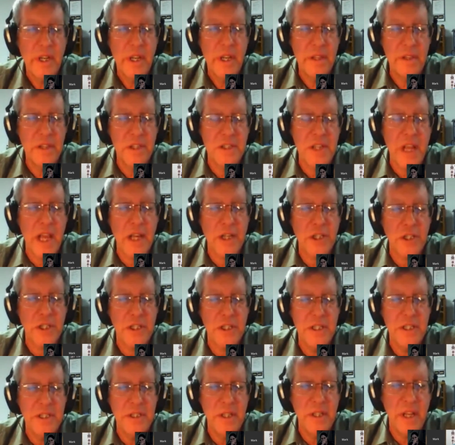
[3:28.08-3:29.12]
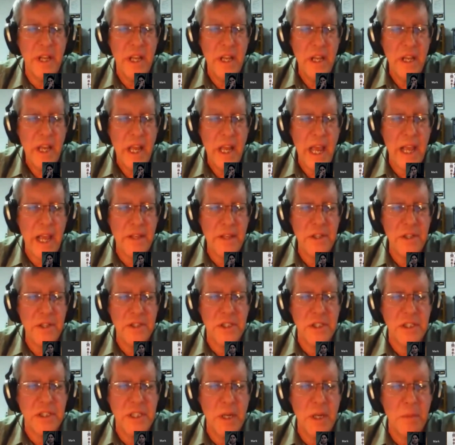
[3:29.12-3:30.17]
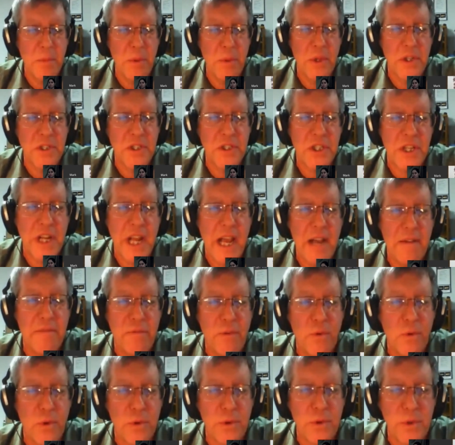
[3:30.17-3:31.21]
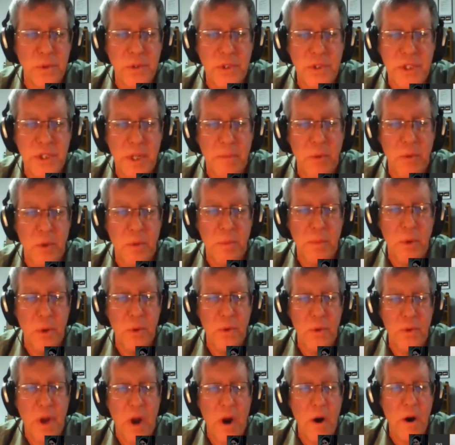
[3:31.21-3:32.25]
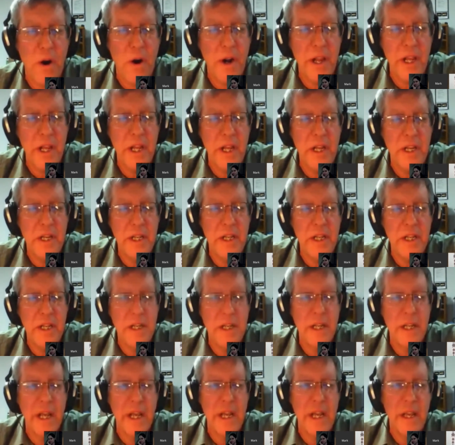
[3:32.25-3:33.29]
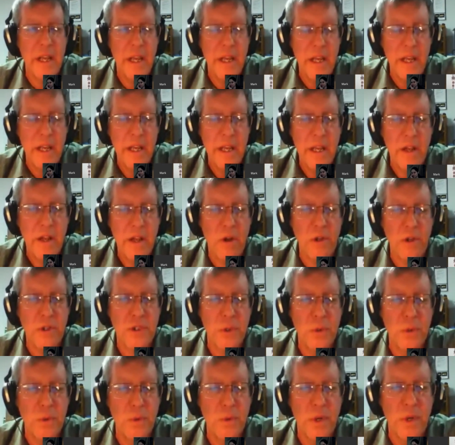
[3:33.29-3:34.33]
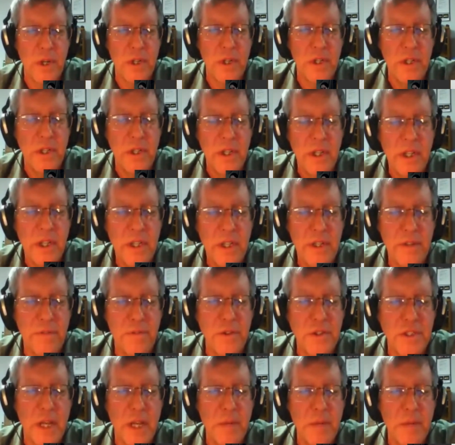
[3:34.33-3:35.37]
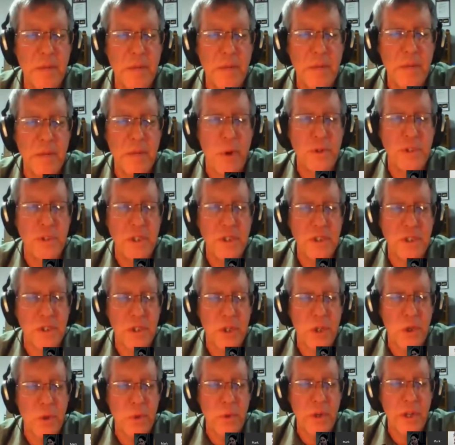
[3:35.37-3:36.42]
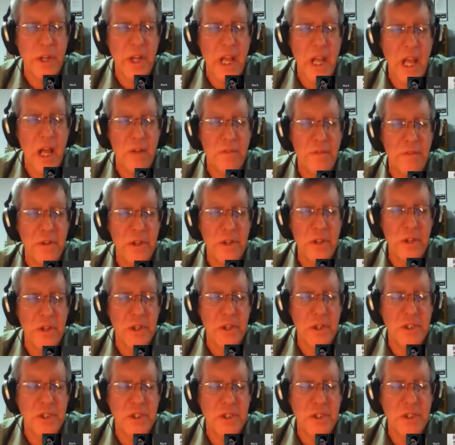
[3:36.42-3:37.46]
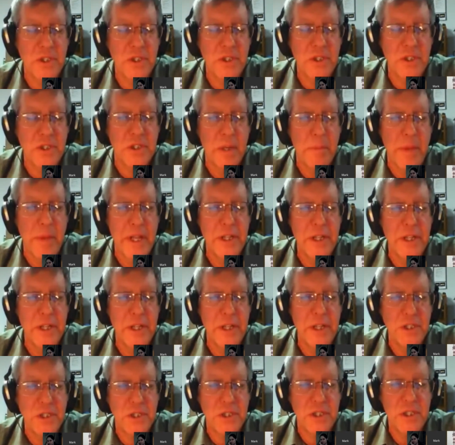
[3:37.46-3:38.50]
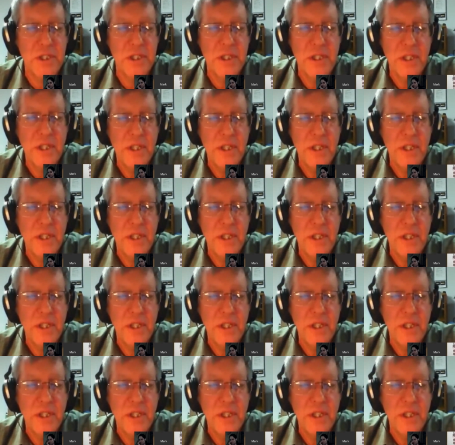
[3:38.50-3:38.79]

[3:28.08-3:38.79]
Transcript: And this actually acted as a template, a scaffold to assemble both RNA, DNA, and also different types of proteins, including alpha helix and beta sheets.